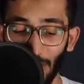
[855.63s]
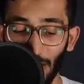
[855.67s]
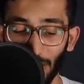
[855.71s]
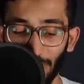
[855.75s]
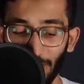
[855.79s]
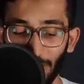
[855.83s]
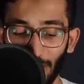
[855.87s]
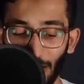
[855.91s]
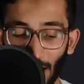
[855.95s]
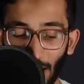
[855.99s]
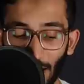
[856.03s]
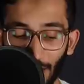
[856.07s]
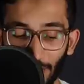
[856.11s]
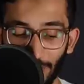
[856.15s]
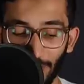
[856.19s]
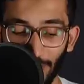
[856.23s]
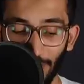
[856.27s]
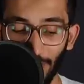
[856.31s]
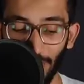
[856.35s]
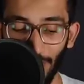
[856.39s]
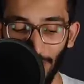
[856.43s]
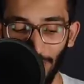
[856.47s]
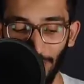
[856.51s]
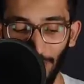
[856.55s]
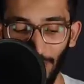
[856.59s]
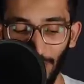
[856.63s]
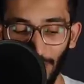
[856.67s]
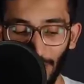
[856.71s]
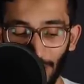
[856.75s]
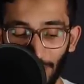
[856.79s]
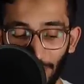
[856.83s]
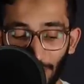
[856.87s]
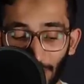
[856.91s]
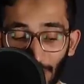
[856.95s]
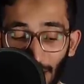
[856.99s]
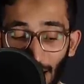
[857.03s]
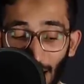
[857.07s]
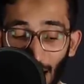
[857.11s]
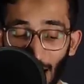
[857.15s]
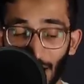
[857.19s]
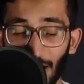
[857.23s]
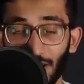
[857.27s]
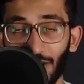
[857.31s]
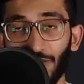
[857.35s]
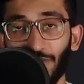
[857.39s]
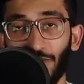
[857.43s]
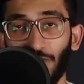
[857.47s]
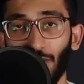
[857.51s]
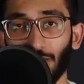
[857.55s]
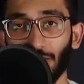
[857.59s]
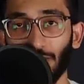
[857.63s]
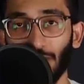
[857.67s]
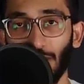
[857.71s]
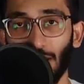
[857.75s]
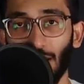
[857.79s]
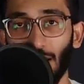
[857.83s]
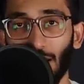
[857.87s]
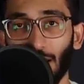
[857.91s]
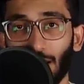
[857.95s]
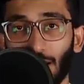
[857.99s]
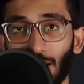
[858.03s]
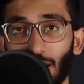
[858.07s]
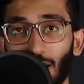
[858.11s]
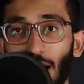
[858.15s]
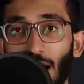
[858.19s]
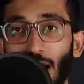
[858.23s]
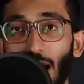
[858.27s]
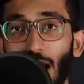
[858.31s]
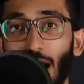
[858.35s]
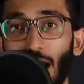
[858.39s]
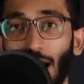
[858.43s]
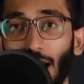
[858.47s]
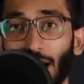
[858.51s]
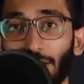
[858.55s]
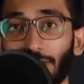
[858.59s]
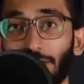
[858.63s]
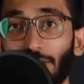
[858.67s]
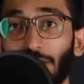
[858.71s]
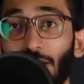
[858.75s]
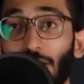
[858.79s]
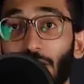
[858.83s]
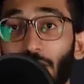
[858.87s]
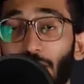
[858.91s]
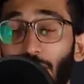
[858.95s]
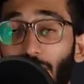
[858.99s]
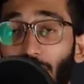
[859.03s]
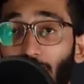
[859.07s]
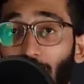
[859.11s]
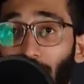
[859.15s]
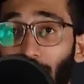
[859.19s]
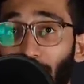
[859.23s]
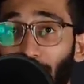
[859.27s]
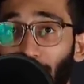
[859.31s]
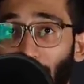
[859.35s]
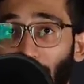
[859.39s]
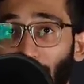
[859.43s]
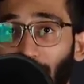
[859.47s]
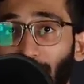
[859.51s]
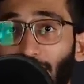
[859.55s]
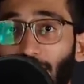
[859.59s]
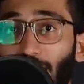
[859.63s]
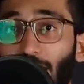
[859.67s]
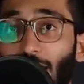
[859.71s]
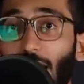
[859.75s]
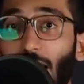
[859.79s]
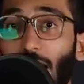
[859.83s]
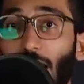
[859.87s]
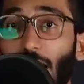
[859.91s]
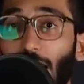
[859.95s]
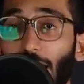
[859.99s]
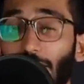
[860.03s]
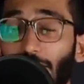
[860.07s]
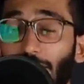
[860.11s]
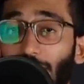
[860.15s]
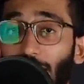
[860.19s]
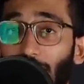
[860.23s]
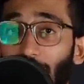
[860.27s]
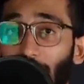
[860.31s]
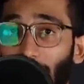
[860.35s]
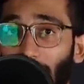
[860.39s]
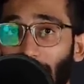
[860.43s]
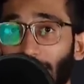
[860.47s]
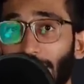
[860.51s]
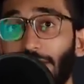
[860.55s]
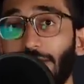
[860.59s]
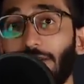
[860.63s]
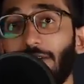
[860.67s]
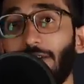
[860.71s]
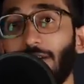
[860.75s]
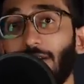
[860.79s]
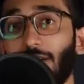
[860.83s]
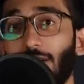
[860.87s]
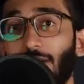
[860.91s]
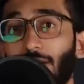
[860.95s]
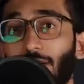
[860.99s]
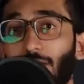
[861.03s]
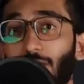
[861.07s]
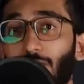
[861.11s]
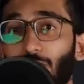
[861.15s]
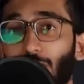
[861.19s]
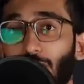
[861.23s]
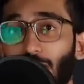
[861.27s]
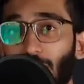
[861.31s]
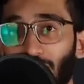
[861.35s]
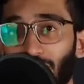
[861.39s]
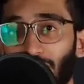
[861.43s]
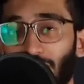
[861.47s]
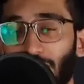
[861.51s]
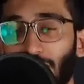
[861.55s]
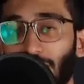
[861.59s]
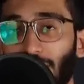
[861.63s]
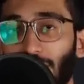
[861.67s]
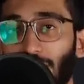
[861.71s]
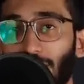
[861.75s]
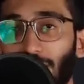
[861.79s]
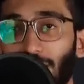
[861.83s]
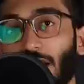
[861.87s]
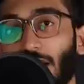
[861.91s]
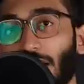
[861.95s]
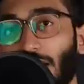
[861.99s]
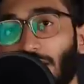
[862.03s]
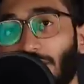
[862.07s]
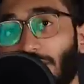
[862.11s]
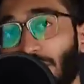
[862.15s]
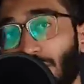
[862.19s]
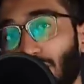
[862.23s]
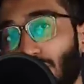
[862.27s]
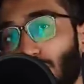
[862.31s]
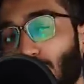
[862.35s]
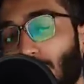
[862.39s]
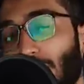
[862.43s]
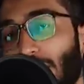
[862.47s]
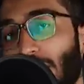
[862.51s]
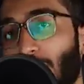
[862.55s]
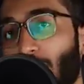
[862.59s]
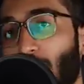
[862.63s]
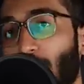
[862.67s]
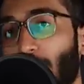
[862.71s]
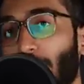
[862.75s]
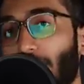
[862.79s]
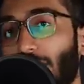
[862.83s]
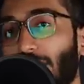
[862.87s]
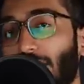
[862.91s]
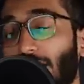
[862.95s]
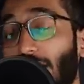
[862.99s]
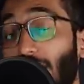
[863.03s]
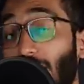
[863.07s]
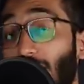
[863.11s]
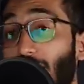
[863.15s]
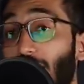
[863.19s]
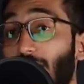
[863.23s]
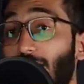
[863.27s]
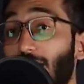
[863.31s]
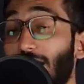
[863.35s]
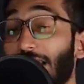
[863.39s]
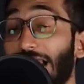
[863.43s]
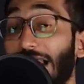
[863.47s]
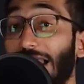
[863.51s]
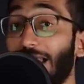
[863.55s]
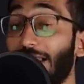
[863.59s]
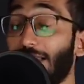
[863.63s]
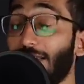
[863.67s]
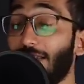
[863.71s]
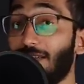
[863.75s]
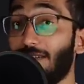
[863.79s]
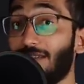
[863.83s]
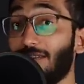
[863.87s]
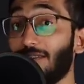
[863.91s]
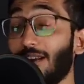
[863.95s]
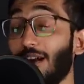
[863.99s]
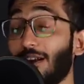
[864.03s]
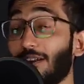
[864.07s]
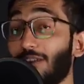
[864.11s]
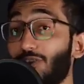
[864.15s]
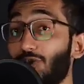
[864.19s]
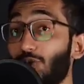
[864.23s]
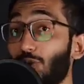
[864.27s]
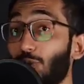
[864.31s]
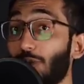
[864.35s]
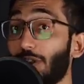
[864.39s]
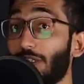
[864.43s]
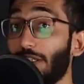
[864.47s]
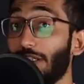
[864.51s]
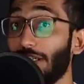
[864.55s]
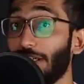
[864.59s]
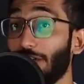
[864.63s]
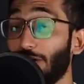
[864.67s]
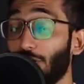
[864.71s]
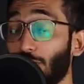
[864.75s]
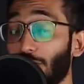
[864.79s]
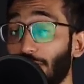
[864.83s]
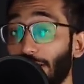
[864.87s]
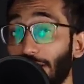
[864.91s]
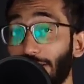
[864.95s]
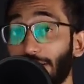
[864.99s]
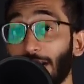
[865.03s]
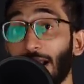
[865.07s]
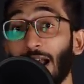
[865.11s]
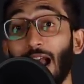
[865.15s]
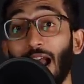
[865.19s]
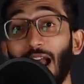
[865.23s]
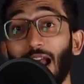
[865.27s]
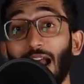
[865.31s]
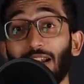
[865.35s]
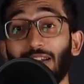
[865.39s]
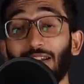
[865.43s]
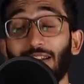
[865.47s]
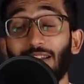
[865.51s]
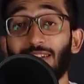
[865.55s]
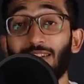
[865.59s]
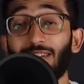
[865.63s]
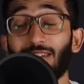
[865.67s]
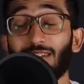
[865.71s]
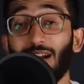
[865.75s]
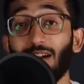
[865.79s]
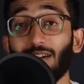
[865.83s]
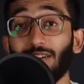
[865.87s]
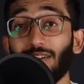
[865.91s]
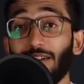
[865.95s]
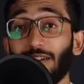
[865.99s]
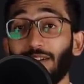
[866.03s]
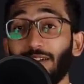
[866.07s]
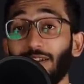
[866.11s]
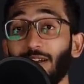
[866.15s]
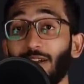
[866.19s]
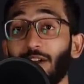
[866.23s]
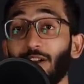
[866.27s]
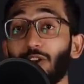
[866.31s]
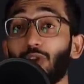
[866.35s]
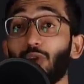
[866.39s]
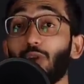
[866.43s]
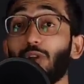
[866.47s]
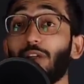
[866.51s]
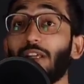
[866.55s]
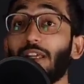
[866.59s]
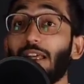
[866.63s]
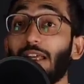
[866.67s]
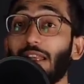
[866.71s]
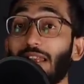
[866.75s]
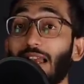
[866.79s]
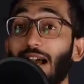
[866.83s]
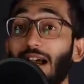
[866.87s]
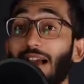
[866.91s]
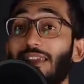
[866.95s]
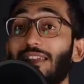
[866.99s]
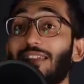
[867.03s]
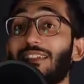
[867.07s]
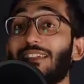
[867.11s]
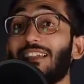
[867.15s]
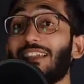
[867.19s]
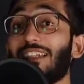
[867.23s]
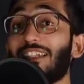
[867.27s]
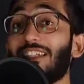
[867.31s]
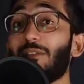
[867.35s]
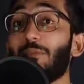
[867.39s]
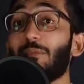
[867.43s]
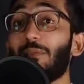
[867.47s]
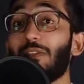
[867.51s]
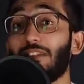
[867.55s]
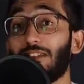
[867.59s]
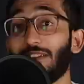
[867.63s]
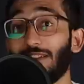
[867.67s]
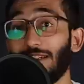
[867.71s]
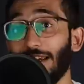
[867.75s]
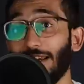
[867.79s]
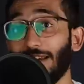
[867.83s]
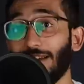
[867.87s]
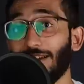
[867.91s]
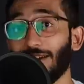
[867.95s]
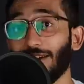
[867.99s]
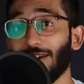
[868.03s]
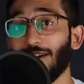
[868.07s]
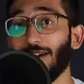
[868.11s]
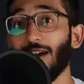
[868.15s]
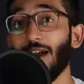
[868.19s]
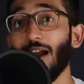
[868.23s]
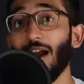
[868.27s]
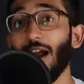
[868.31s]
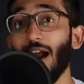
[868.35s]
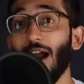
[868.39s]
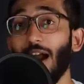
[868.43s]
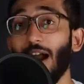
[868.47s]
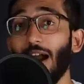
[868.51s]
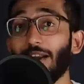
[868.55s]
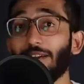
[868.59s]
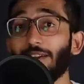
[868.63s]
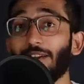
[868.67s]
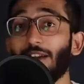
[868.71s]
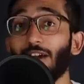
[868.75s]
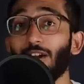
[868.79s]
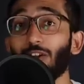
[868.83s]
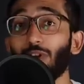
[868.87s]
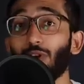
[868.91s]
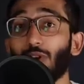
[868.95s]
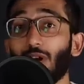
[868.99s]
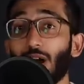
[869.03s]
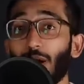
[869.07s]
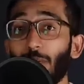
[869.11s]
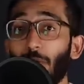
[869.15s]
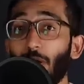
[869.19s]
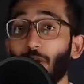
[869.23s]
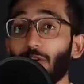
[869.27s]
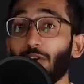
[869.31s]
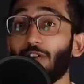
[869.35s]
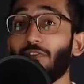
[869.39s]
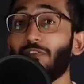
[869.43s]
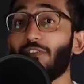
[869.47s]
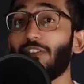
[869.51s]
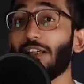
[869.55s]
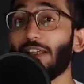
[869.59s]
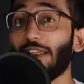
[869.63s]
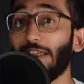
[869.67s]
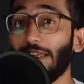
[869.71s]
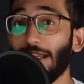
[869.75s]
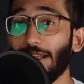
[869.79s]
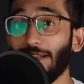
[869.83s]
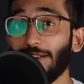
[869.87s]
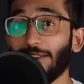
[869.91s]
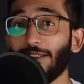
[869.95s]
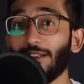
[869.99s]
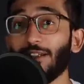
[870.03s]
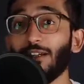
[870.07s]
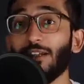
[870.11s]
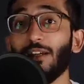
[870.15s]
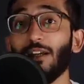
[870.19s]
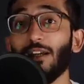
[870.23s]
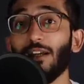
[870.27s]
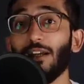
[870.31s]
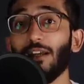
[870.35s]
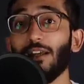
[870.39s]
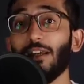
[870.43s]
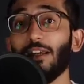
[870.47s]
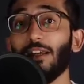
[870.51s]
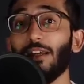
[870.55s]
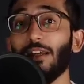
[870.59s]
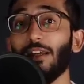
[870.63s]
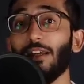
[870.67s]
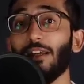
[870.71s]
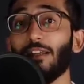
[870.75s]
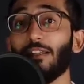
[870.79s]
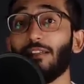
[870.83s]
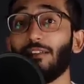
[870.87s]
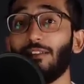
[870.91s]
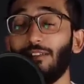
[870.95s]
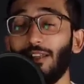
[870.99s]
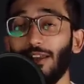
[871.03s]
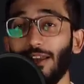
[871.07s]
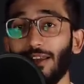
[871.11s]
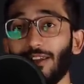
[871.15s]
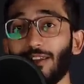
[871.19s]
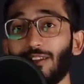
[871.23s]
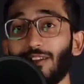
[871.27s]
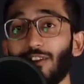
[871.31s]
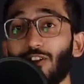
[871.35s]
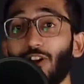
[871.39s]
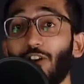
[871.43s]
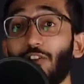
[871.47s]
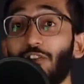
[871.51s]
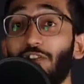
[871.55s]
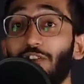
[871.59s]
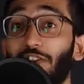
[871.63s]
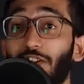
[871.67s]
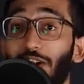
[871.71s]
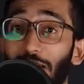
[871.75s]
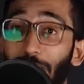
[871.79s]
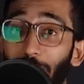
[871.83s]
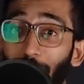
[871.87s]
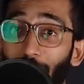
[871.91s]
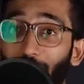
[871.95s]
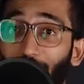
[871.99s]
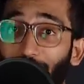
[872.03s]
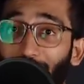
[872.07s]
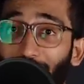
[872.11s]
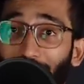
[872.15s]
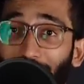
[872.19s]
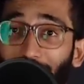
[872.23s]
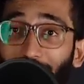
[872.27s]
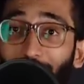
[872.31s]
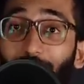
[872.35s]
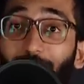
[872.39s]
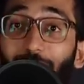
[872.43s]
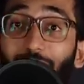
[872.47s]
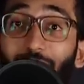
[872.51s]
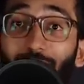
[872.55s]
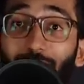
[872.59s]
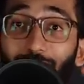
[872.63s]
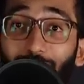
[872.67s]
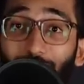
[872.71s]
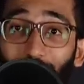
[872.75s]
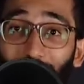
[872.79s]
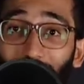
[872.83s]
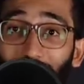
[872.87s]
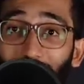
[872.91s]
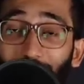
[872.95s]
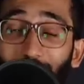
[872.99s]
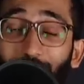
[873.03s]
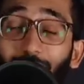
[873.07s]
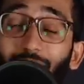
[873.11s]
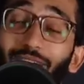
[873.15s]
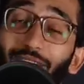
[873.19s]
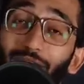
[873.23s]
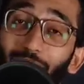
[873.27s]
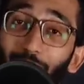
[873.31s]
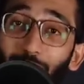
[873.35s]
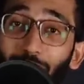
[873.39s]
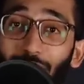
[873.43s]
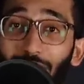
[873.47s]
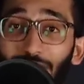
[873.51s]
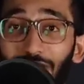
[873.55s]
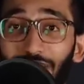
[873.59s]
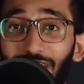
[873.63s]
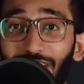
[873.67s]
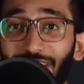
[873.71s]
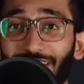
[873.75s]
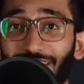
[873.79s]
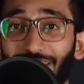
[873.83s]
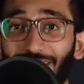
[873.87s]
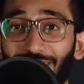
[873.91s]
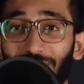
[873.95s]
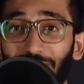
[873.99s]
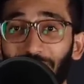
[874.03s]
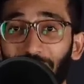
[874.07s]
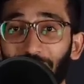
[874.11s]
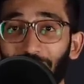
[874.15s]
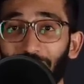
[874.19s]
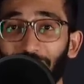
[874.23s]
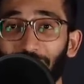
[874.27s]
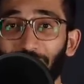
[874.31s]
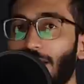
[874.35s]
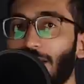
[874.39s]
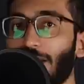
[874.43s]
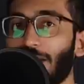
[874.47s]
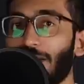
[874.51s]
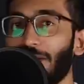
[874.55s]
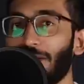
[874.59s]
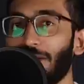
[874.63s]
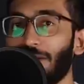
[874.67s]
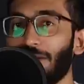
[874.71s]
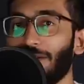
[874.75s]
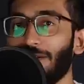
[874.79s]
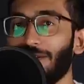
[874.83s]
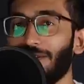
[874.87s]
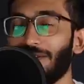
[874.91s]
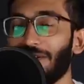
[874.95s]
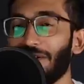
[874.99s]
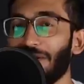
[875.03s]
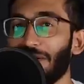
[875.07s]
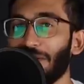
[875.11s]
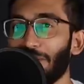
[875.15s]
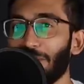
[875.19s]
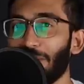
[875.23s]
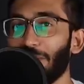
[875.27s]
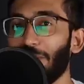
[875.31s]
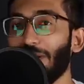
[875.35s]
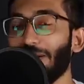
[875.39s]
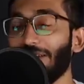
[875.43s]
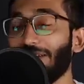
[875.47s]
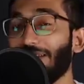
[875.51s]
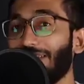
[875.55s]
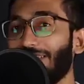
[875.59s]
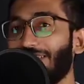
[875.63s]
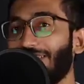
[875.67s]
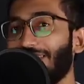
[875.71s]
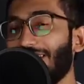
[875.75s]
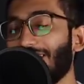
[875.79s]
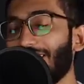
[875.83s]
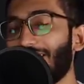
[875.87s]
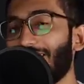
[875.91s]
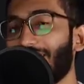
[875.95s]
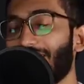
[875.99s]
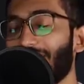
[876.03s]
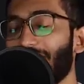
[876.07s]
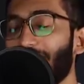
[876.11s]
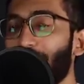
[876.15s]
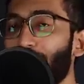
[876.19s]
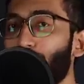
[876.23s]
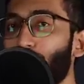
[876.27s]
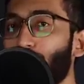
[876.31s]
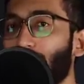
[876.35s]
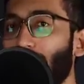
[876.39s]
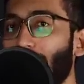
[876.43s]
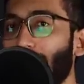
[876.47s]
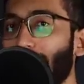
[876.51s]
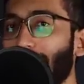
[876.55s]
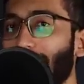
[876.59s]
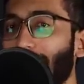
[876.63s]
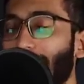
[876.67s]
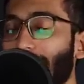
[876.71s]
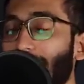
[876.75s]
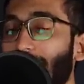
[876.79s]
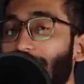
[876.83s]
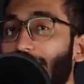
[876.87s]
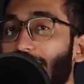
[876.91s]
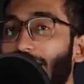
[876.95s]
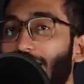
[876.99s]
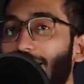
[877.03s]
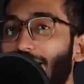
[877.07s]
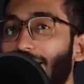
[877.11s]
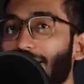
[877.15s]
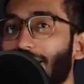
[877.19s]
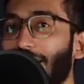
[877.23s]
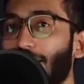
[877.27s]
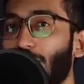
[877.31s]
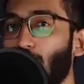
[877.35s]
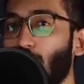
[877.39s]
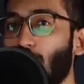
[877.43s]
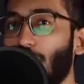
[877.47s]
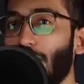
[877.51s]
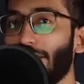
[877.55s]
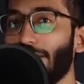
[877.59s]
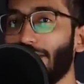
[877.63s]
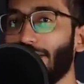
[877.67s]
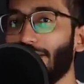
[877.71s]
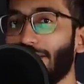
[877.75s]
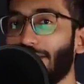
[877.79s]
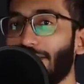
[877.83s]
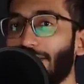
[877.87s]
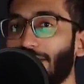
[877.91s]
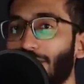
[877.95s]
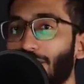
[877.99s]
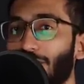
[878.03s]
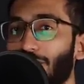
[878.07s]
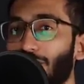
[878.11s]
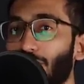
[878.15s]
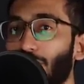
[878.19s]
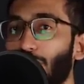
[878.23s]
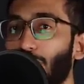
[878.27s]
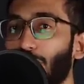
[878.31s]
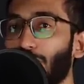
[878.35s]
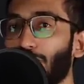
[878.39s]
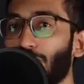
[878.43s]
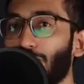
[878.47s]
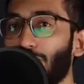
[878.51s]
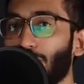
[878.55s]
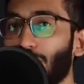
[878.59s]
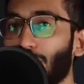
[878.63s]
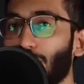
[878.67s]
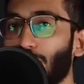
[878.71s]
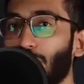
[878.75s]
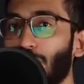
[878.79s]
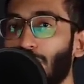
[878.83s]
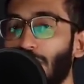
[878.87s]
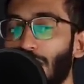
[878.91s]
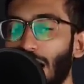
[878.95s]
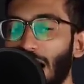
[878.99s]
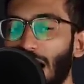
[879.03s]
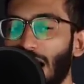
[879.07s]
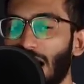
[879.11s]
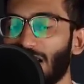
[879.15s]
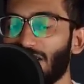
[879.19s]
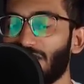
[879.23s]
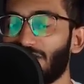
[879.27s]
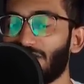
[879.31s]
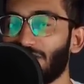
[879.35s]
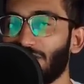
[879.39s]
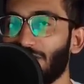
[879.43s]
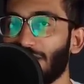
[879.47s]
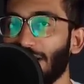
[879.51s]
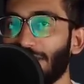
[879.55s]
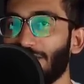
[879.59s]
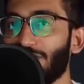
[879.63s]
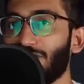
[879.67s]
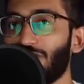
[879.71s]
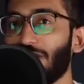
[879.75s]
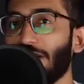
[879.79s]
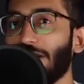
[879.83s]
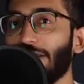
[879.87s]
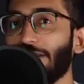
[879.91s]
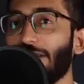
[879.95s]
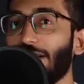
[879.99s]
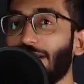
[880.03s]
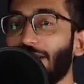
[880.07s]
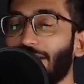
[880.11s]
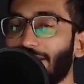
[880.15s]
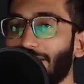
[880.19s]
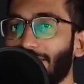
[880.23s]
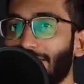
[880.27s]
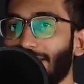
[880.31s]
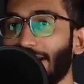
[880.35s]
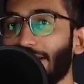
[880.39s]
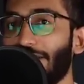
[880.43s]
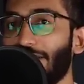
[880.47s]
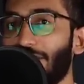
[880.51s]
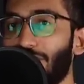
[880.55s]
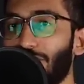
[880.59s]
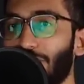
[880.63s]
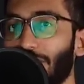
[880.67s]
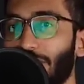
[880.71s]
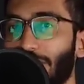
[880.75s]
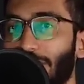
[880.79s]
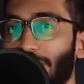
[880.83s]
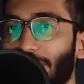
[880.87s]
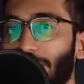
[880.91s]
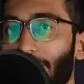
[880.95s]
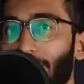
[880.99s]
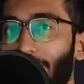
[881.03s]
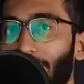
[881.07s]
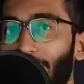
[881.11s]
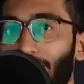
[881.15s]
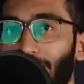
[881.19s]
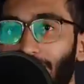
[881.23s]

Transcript: Nadira had never ever asked for talaq and her father had lied to Rashid. Eventually, Muhammad Khan's health starts to deteriorate and he started to realize his mistake. And to come out of the guilt, he thinks of remarrying Nadira to Rashid. But this reuniting required to go through a stringent tradition